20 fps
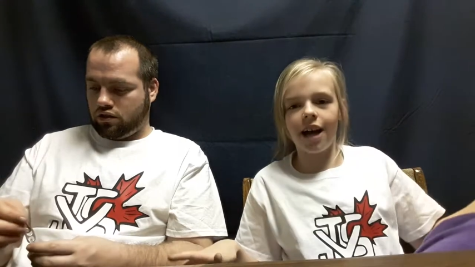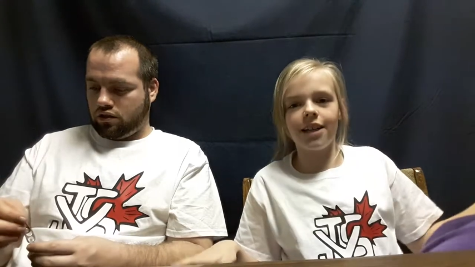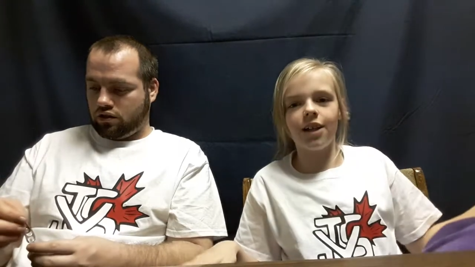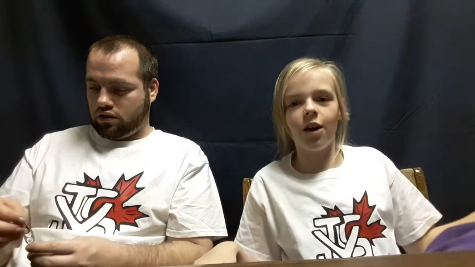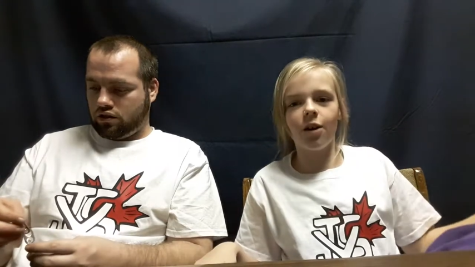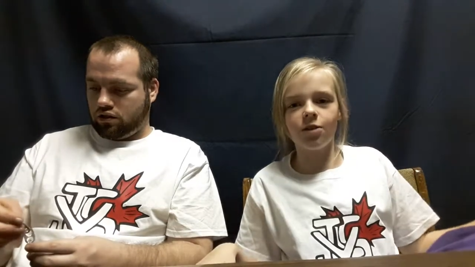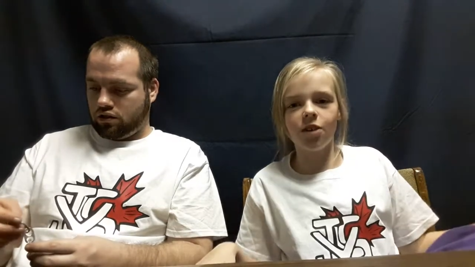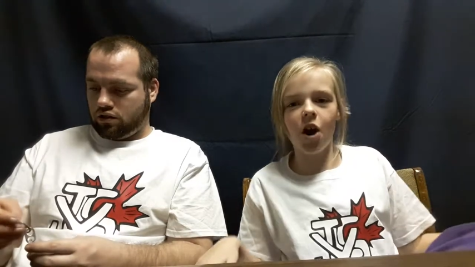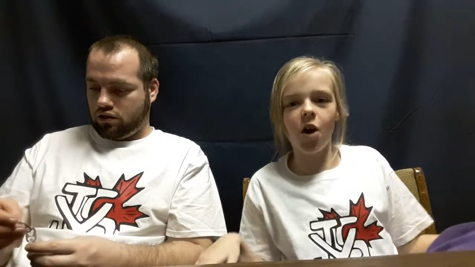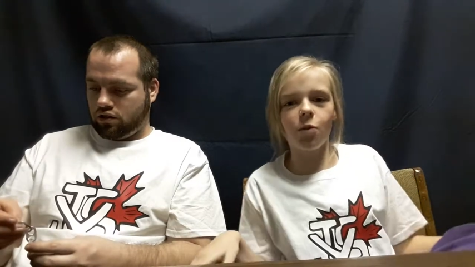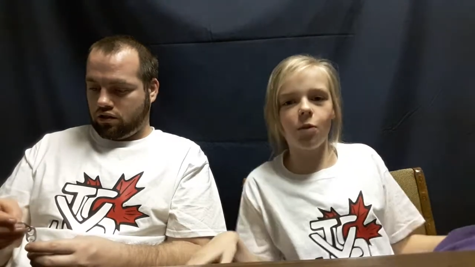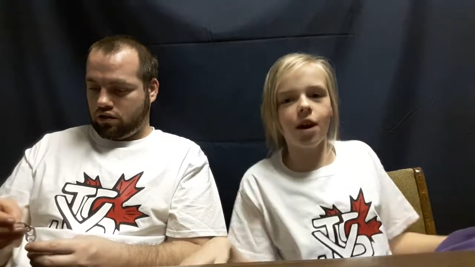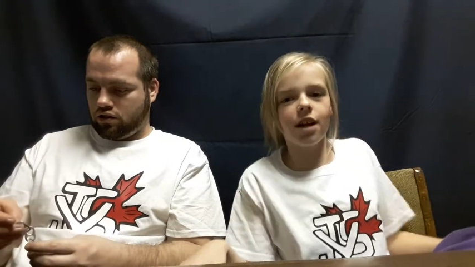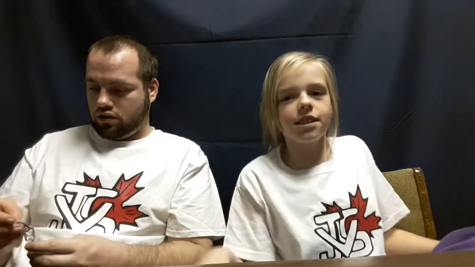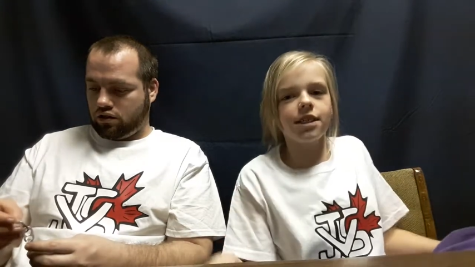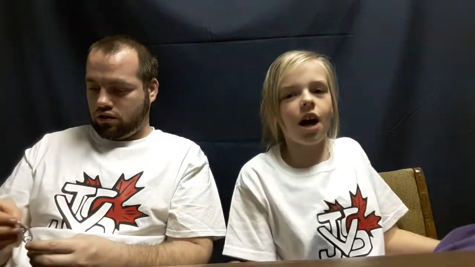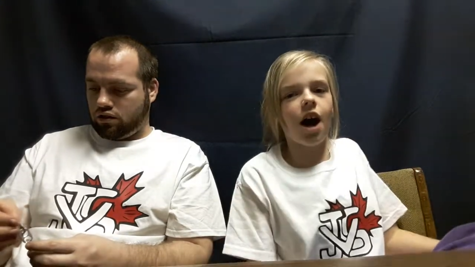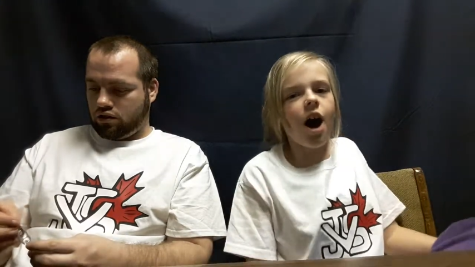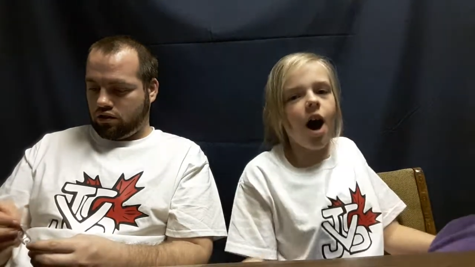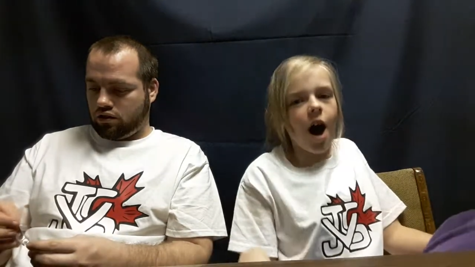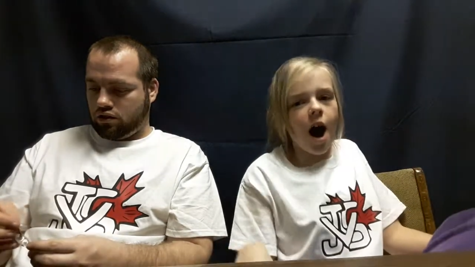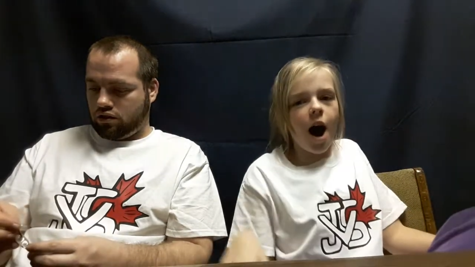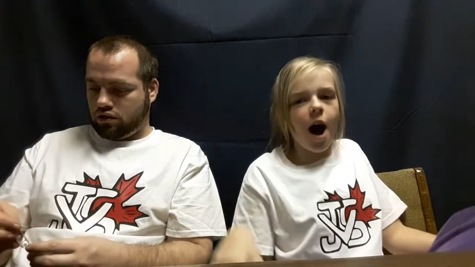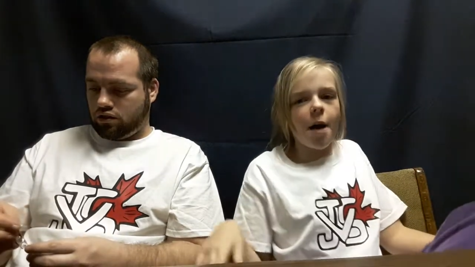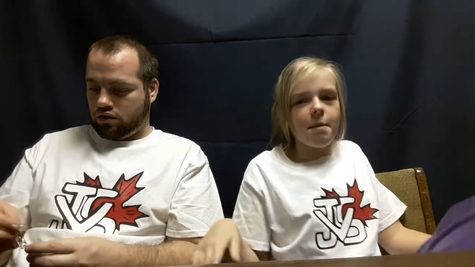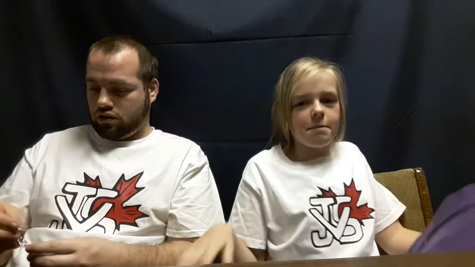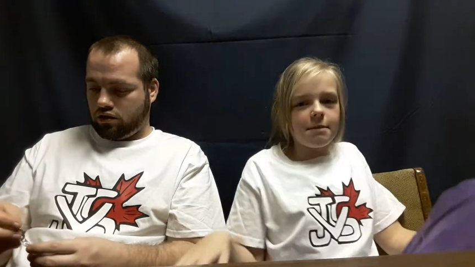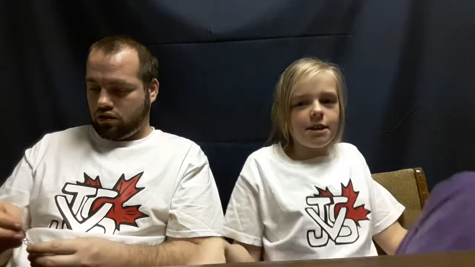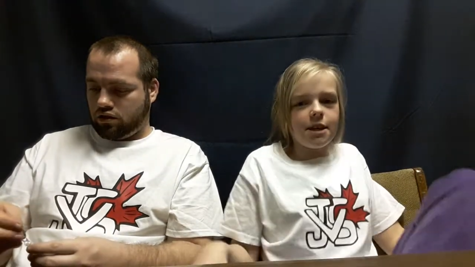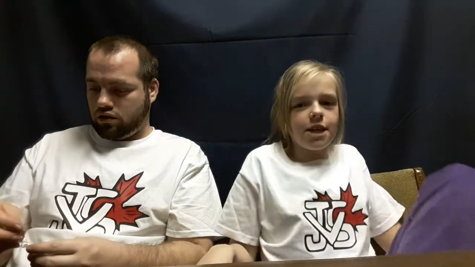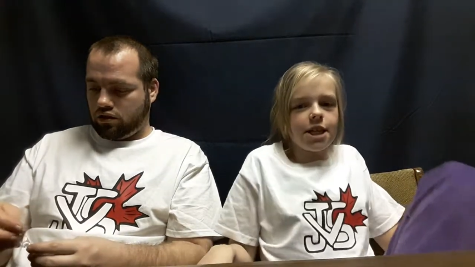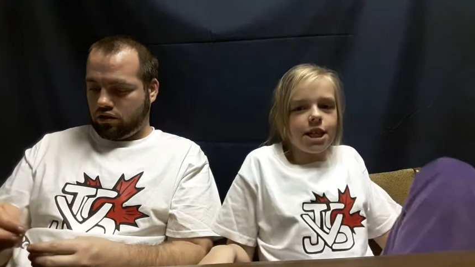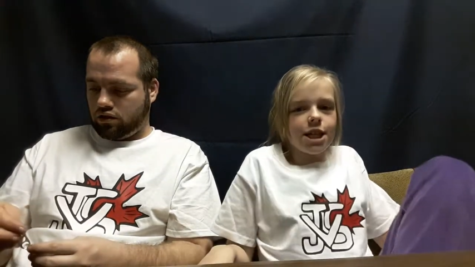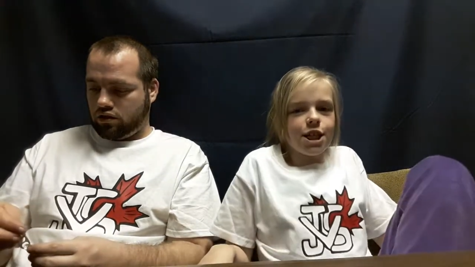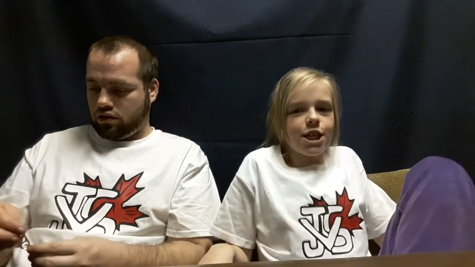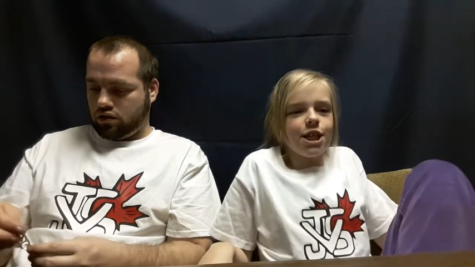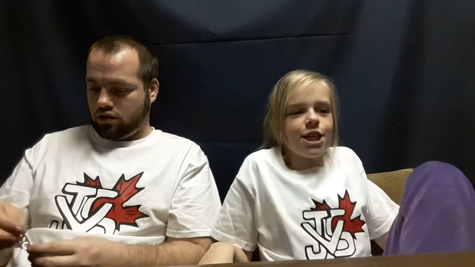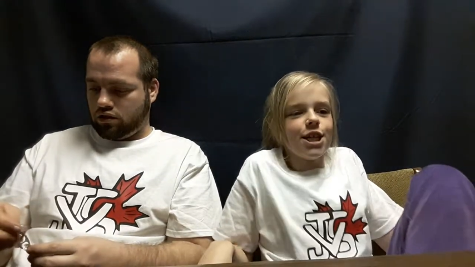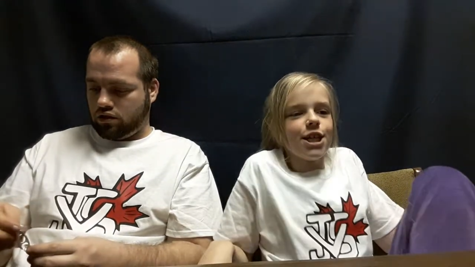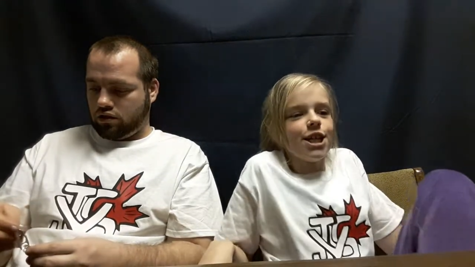Speaker 1: don't know what time it
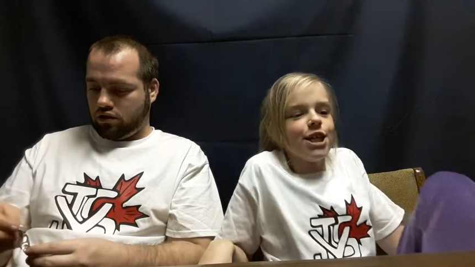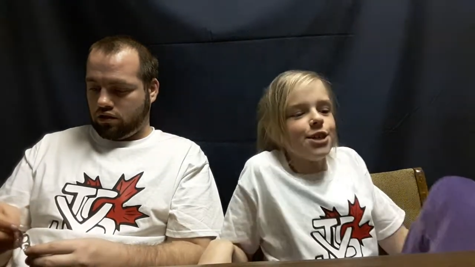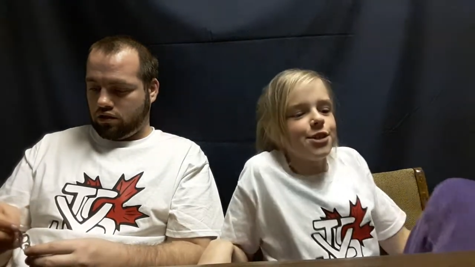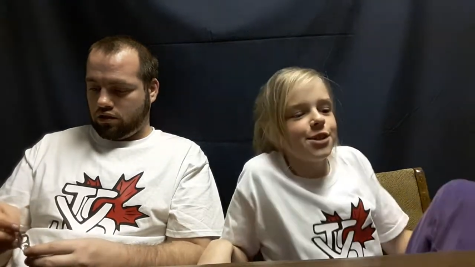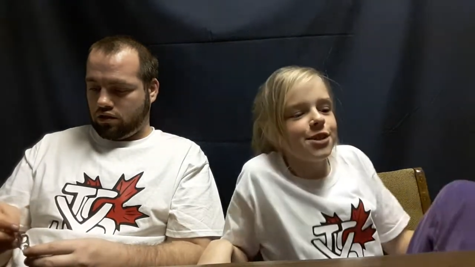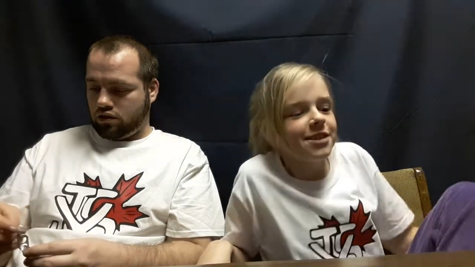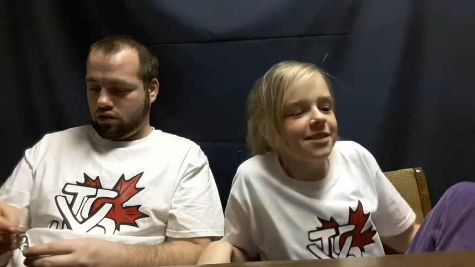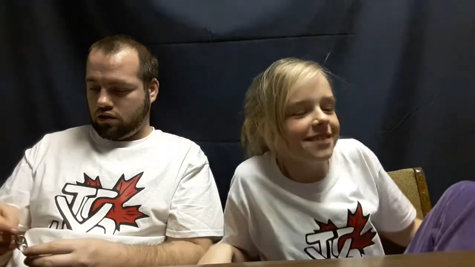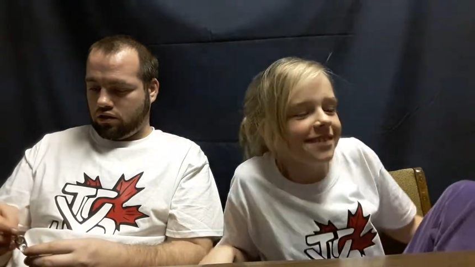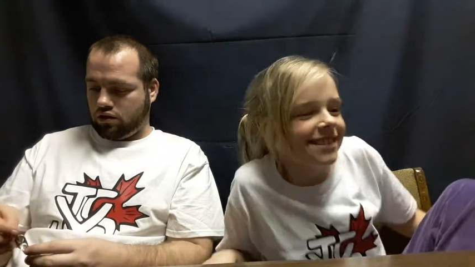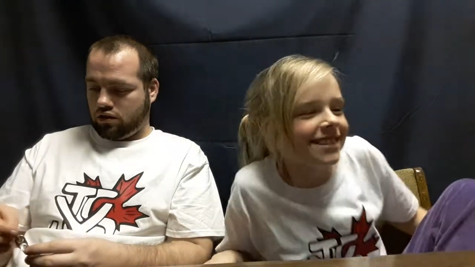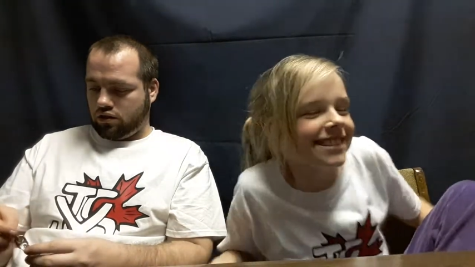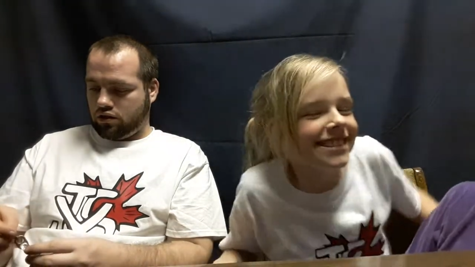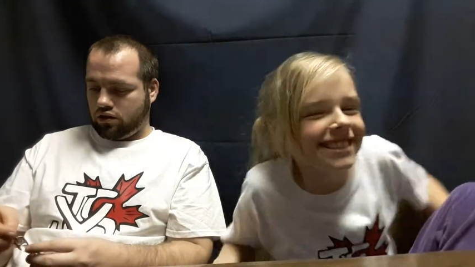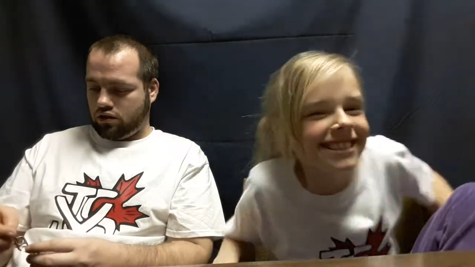is. you